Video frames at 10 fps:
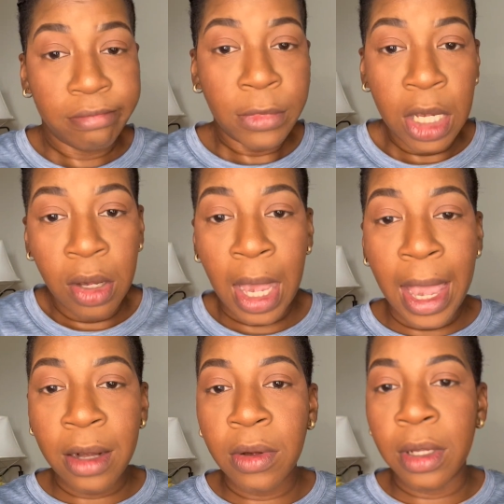Now you can
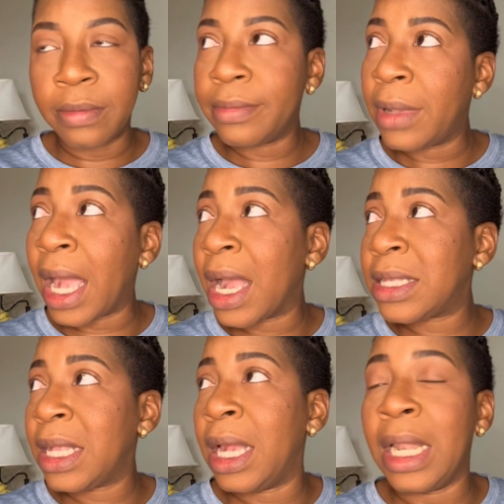add on. Like I
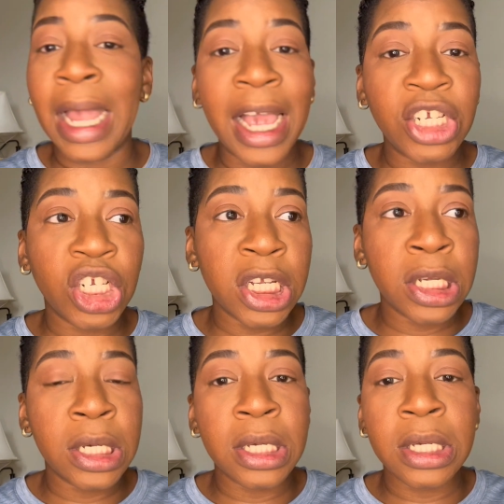said,
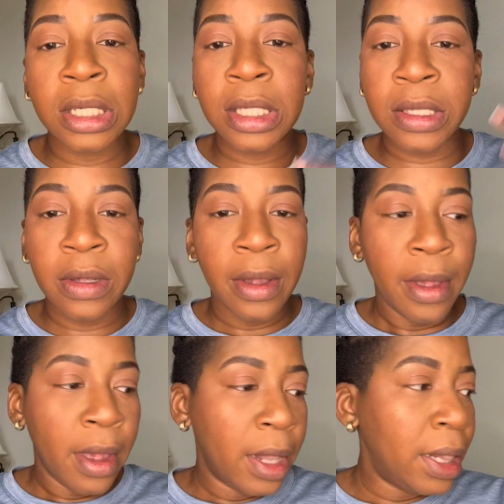lashes,
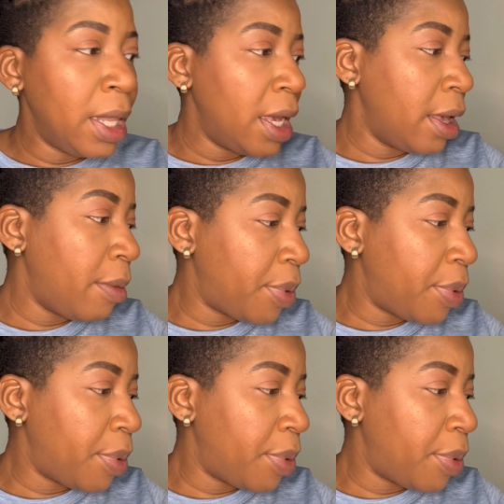lip.